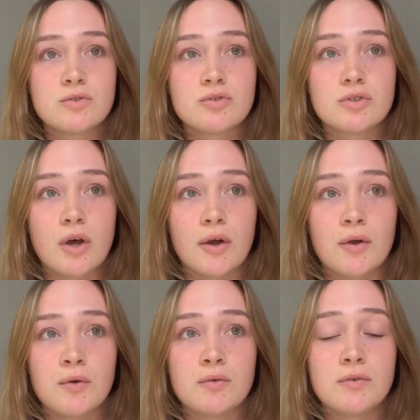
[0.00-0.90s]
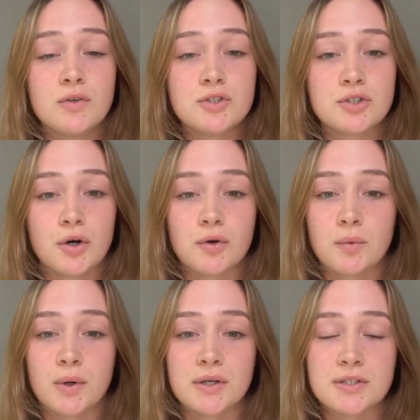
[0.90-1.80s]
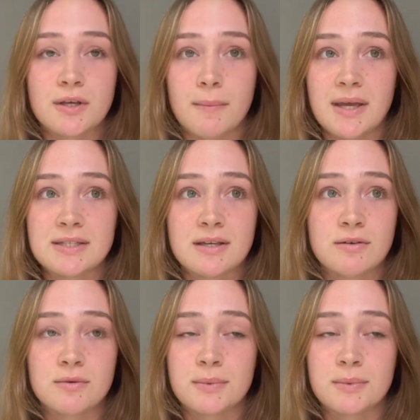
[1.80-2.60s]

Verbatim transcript: So FutureDoc was amazing.